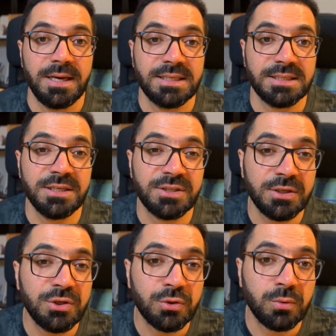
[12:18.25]
it's
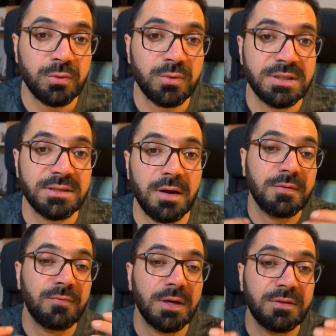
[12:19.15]
essential to
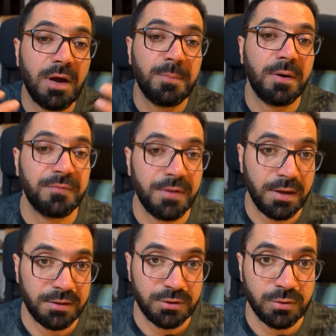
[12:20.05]
decide what type of
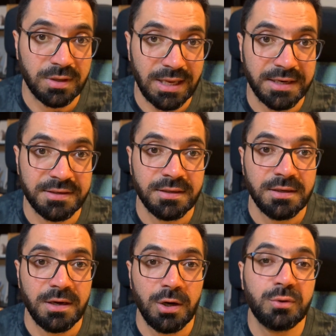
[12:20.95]
data to collect,
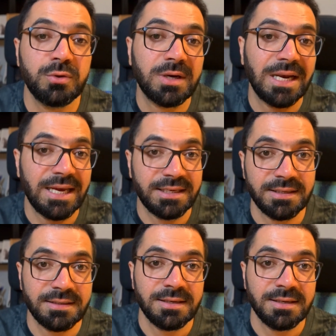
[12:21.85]
how to collect it,